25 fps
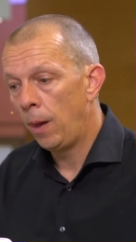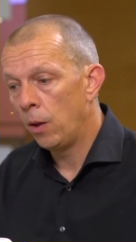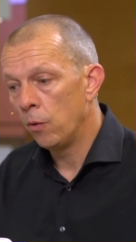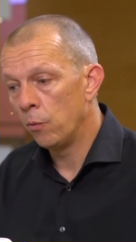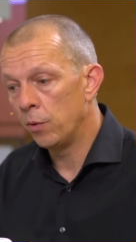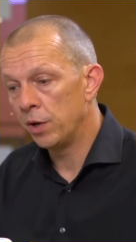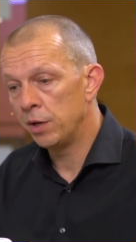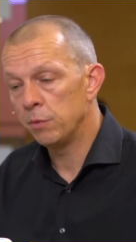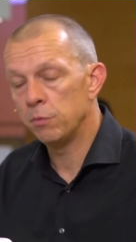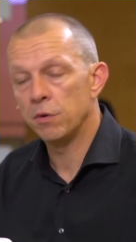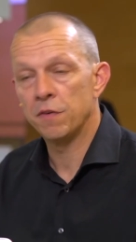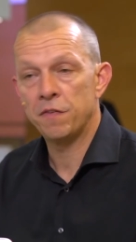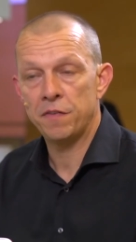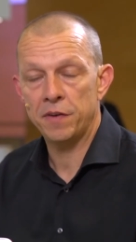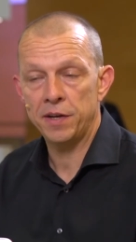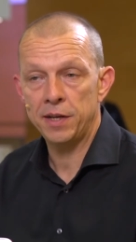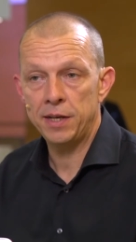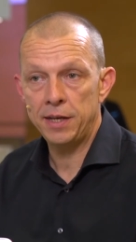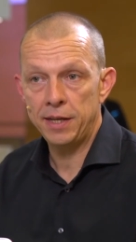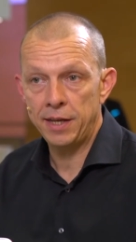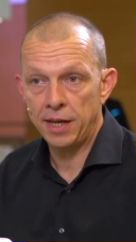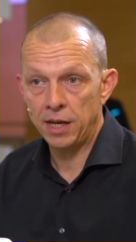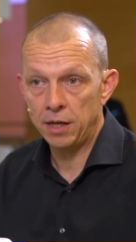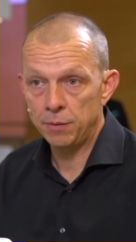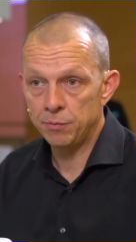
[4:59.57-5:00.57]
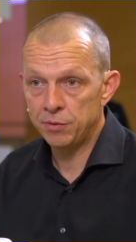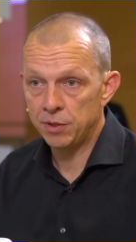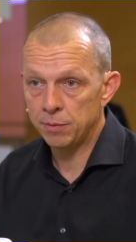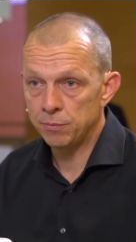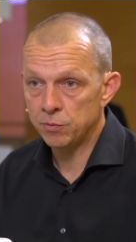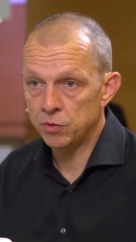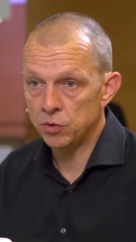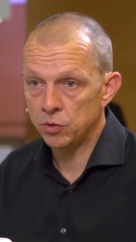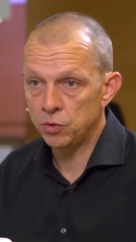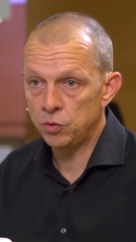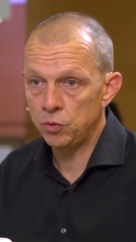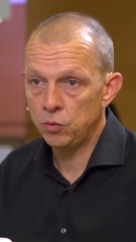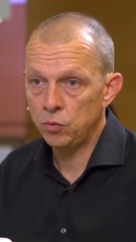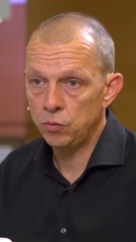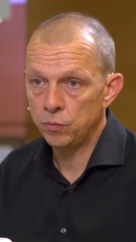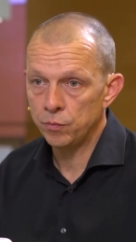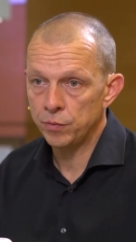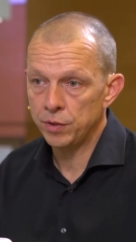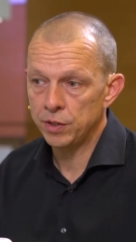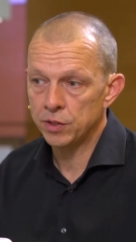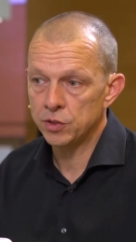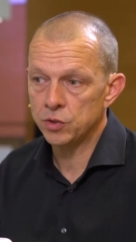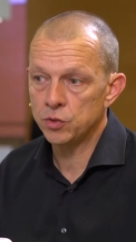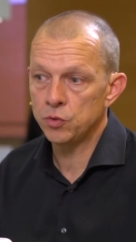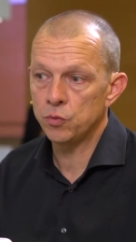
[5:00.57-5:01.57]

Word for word: What it will finally help them to do is